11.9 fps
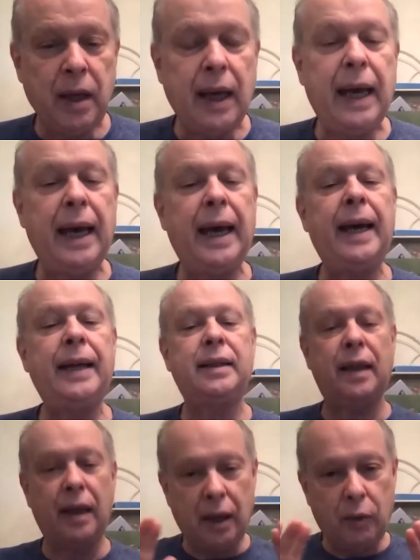And
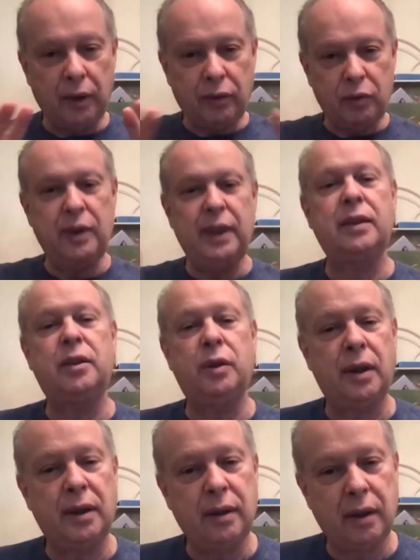I went through that
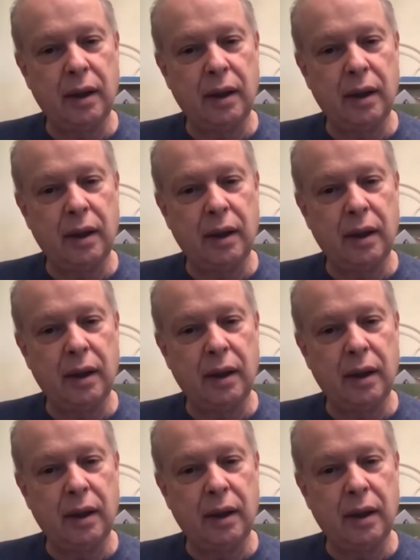door.